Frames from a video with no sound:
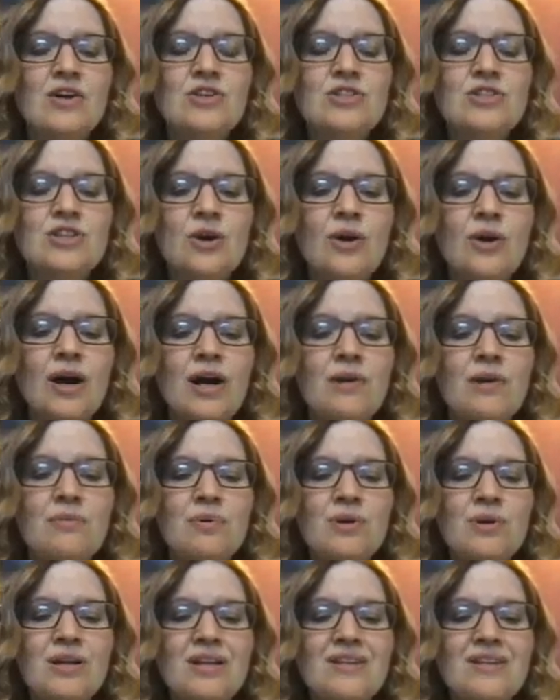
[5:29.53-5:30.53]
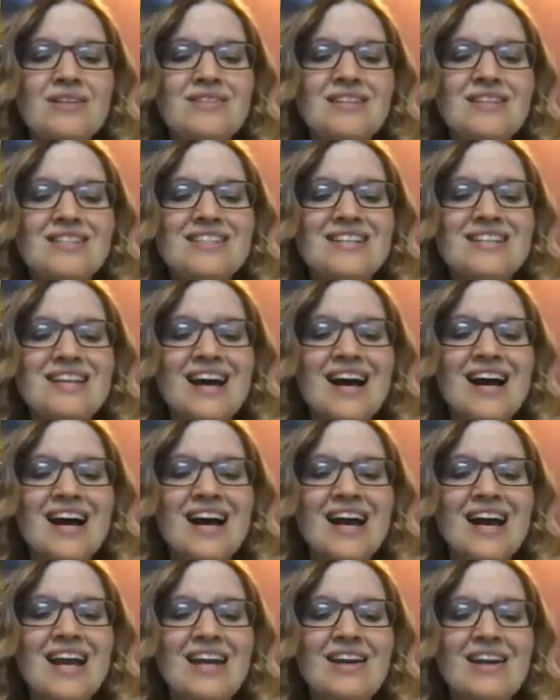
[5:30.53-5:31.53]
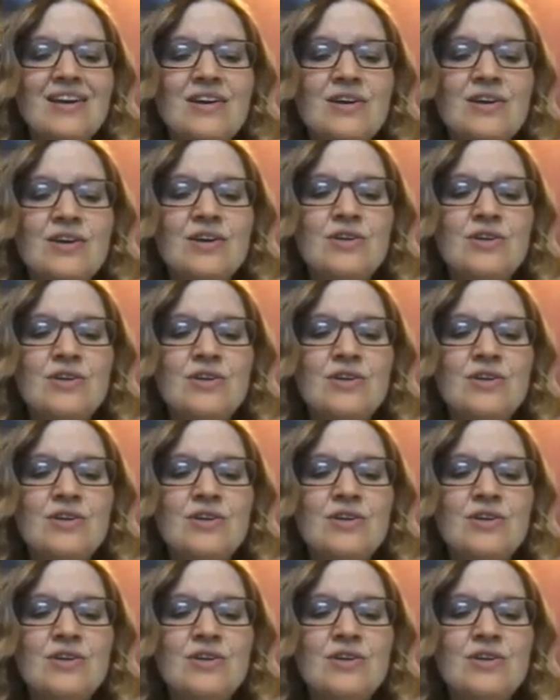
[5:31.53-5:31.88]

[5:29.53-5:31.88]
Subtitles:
So I'm putting this as 9